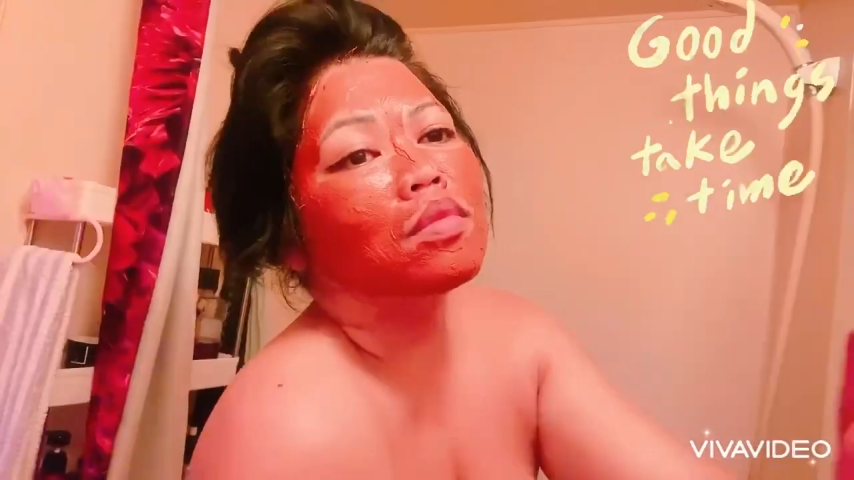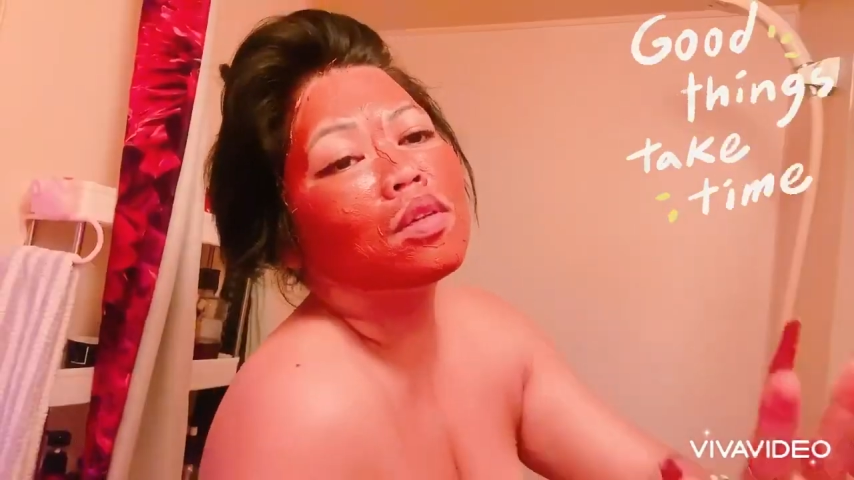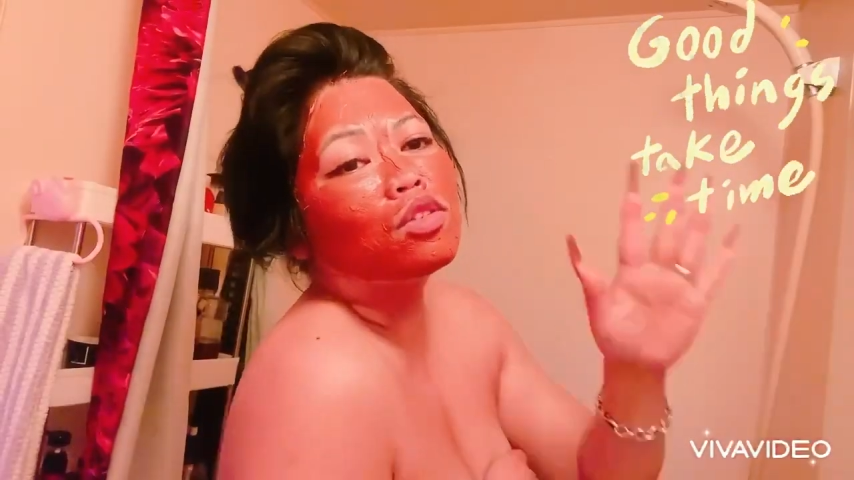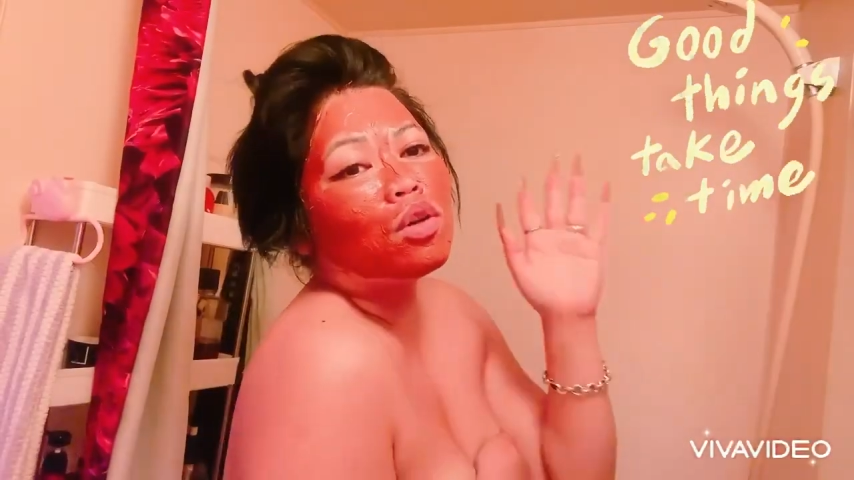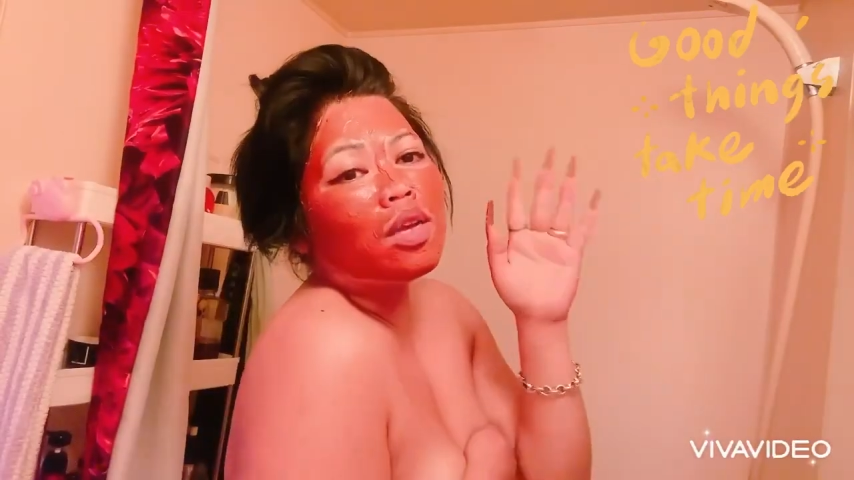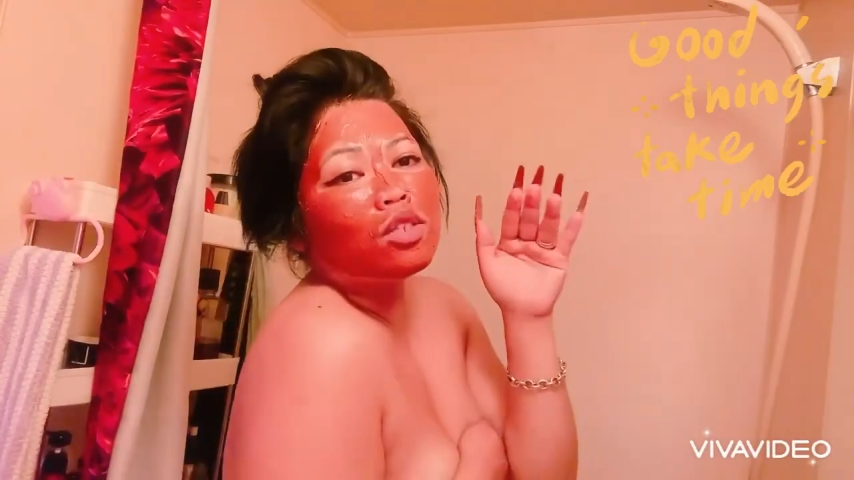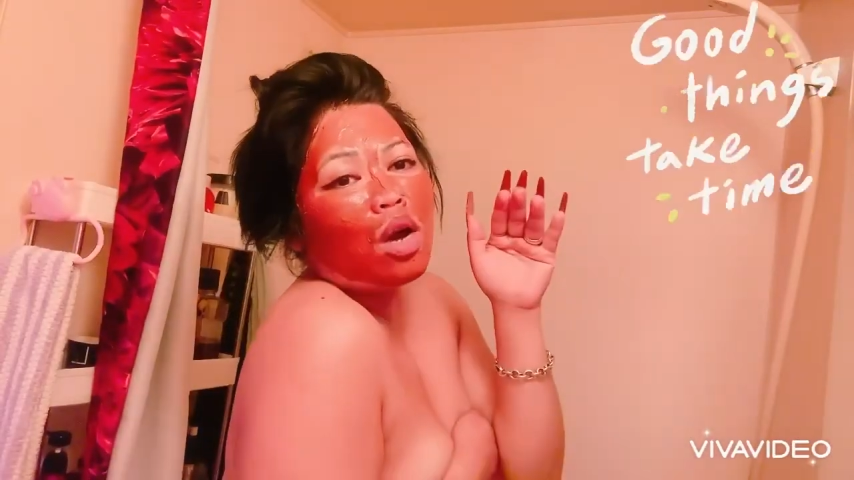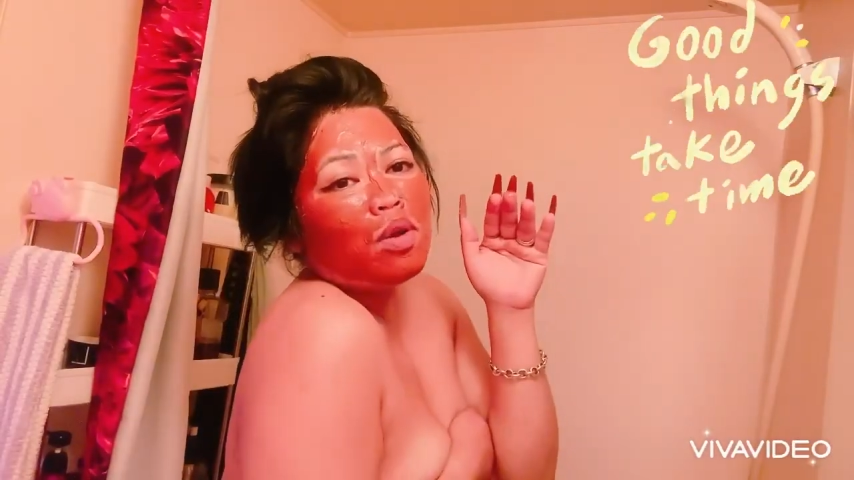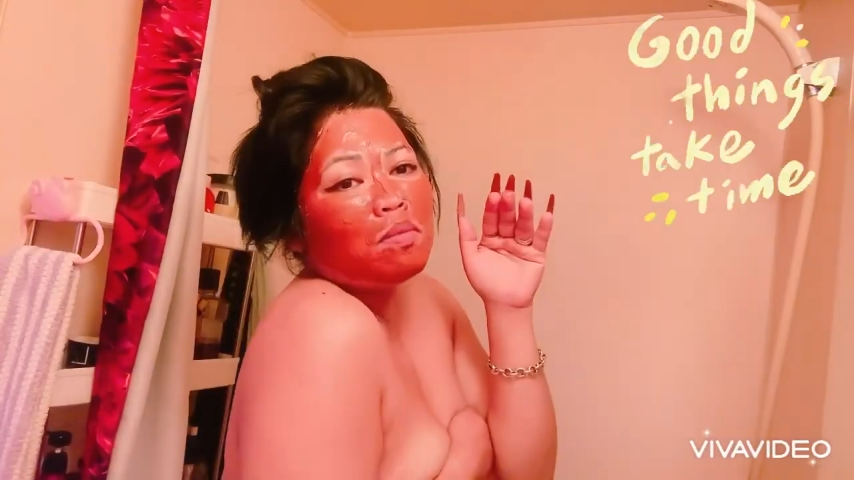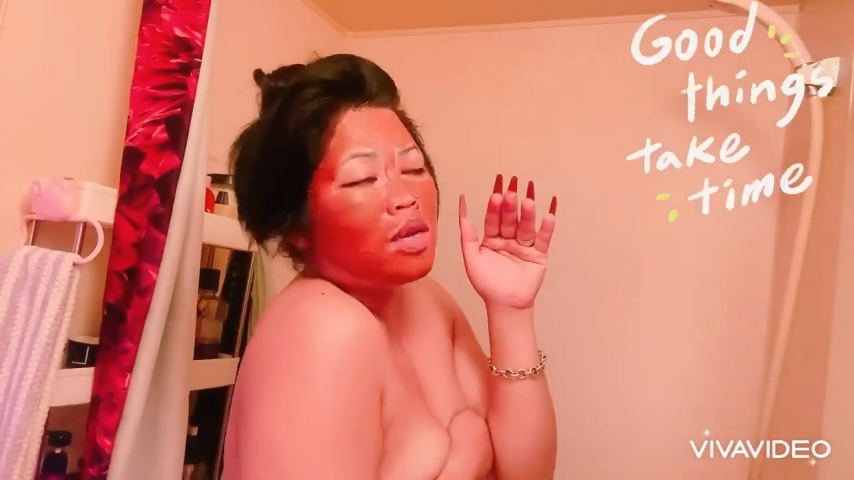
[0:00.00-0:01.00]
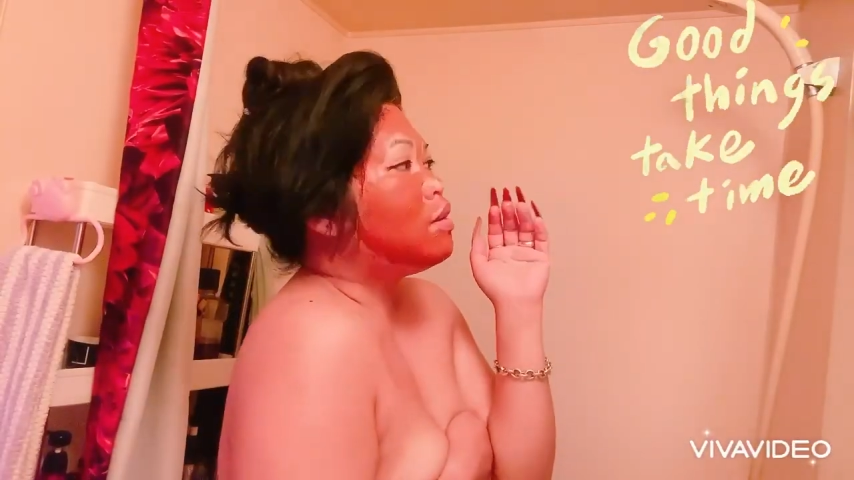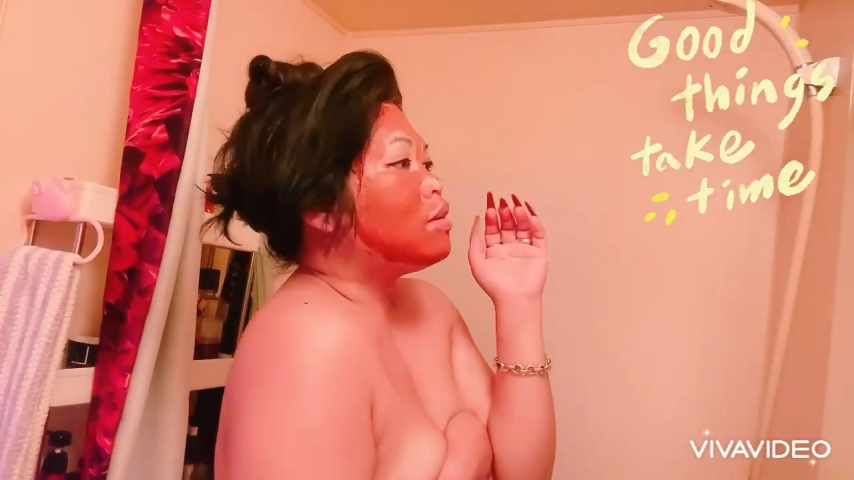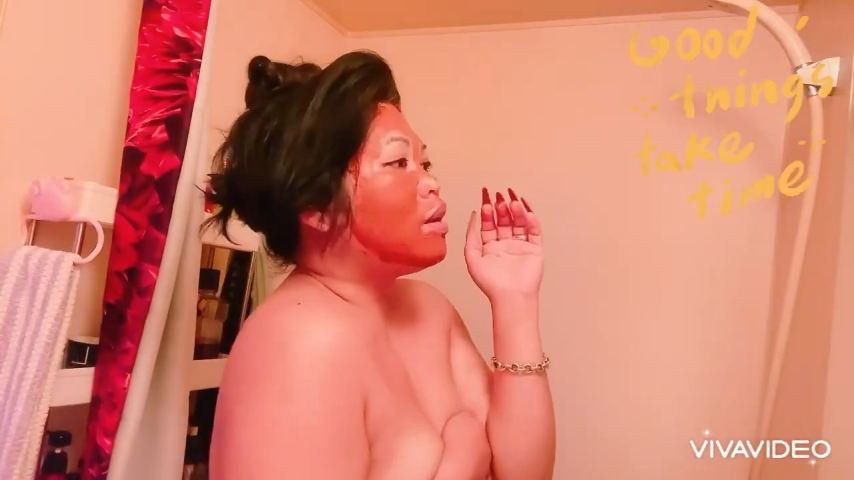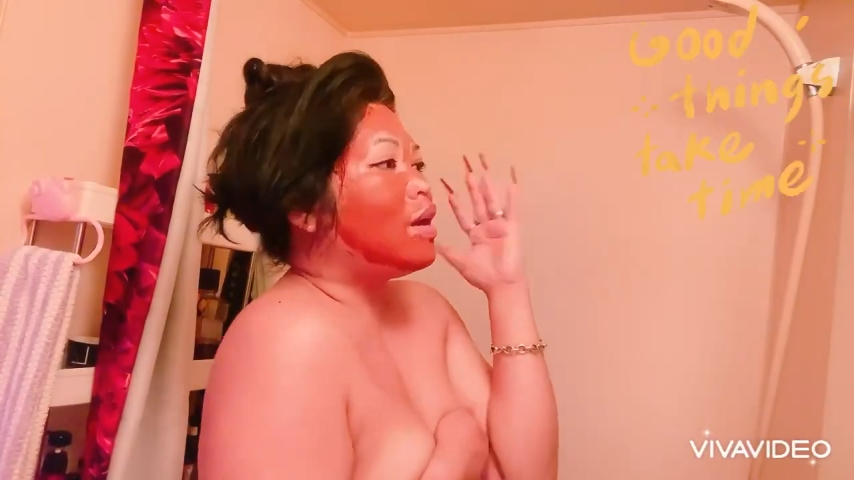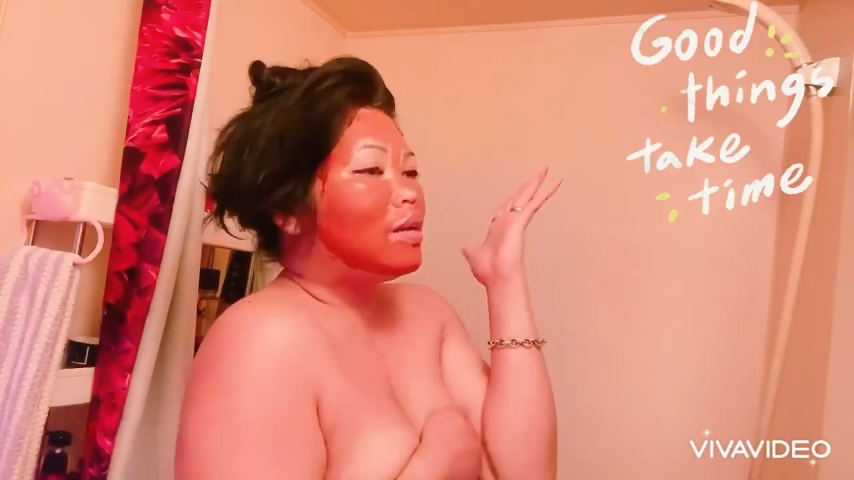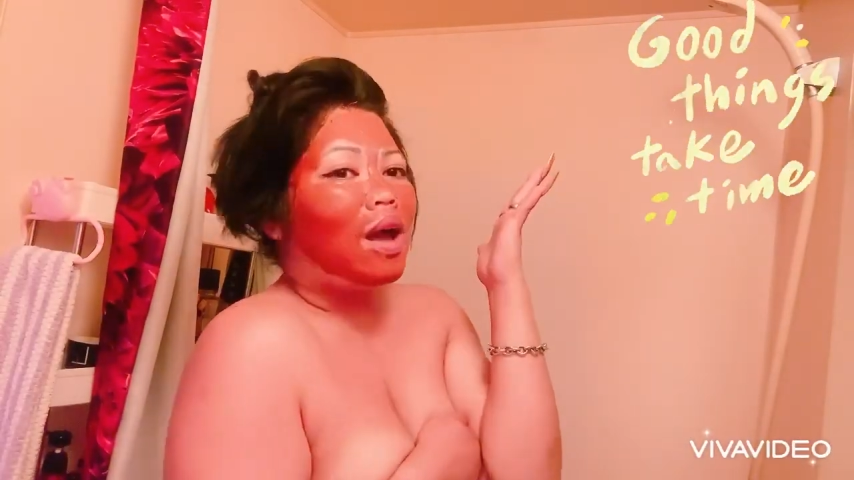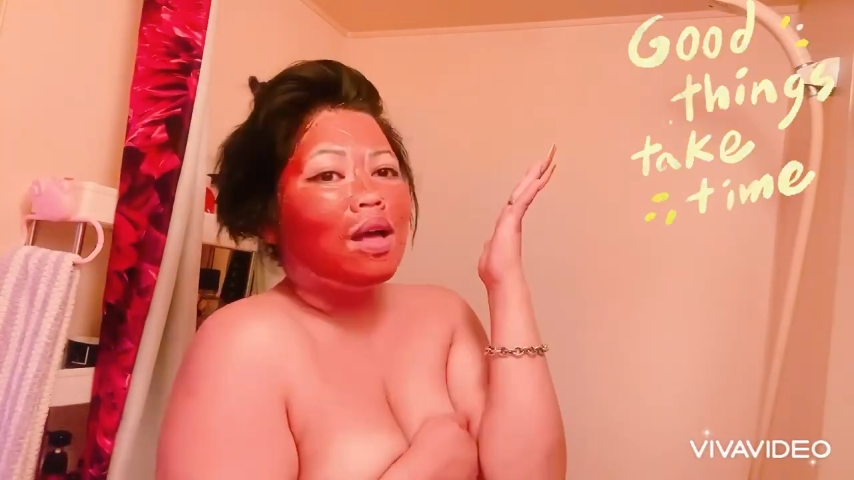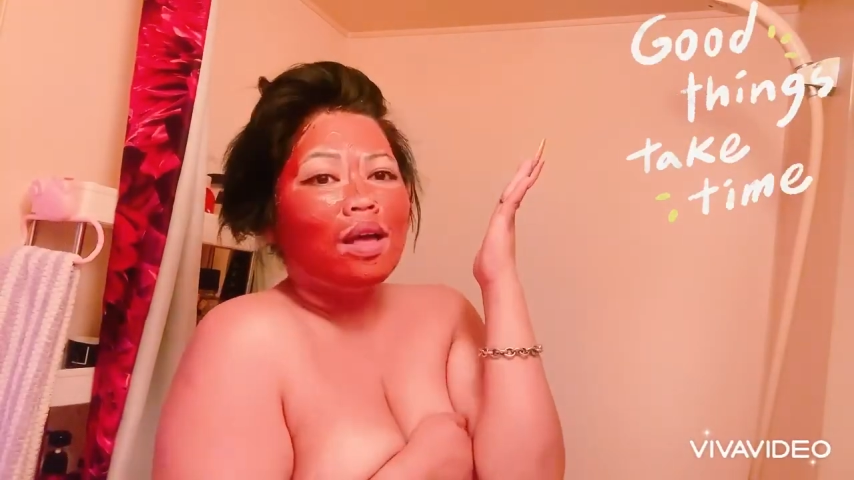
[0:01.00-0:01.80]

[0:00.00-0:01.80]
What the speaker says: So, take shower with me. And yeah,